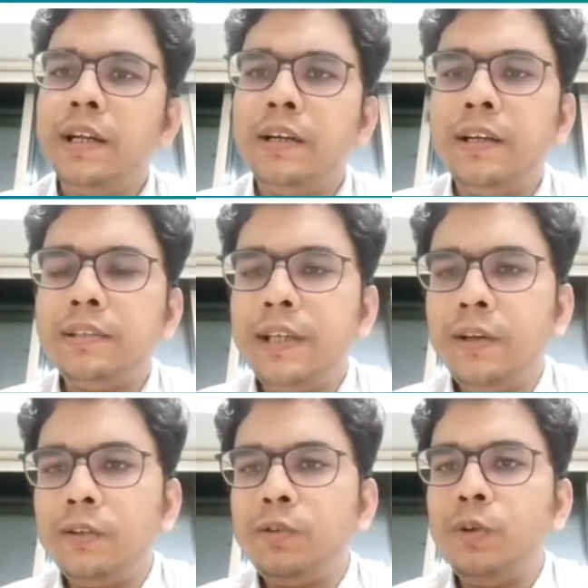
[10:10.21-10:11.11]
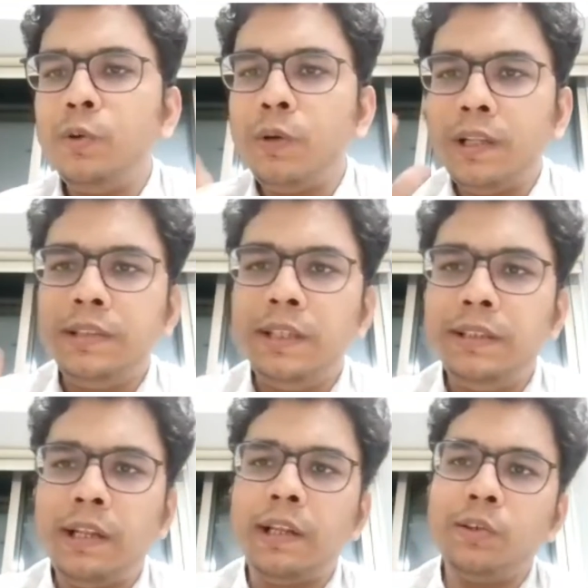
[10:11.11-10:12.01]
drugs can also lower the
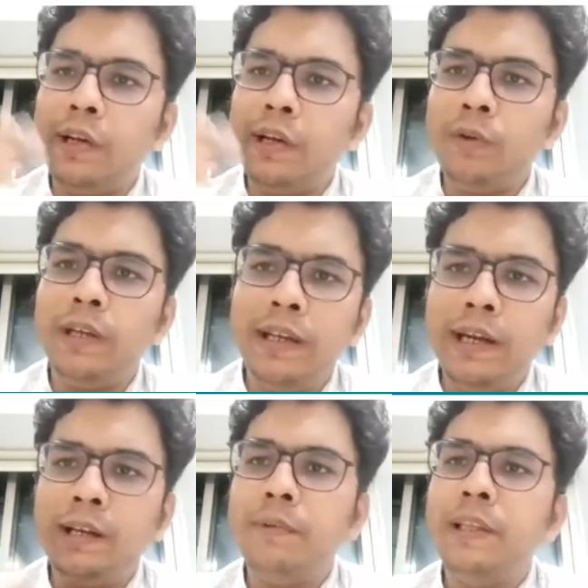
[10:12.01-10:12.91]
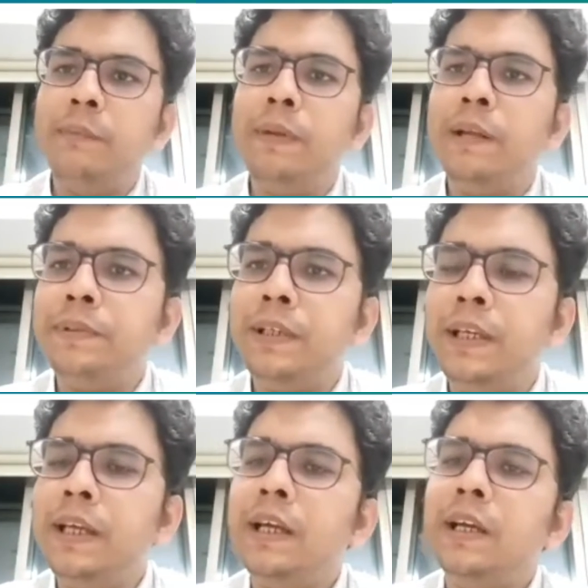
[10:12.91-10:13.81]
seizure threshold and you can land up with epilepsy.